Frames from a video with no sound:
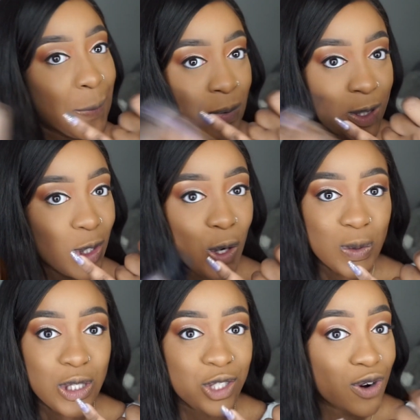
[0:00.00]
you know,
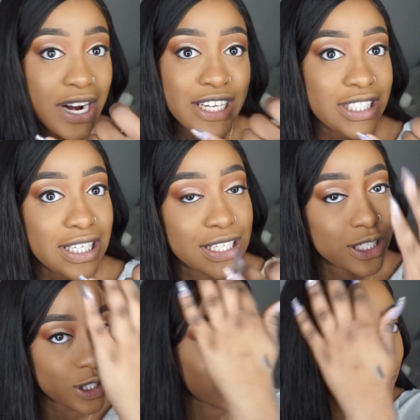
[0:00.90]
draw that shit in there.
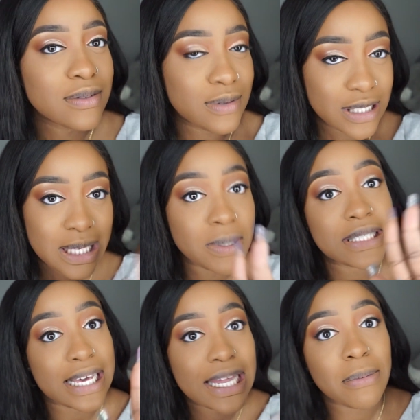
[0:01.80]
So just give me a
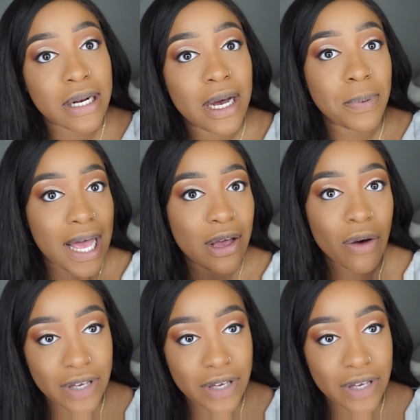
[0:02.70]
second. I'm gonna apply it off